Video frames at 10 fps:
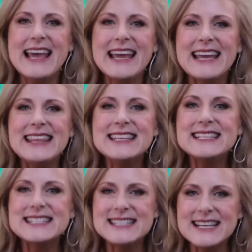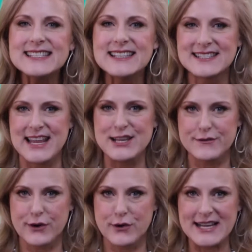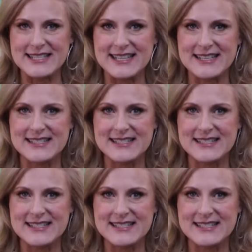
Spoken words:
In the sixth stage of a crisis,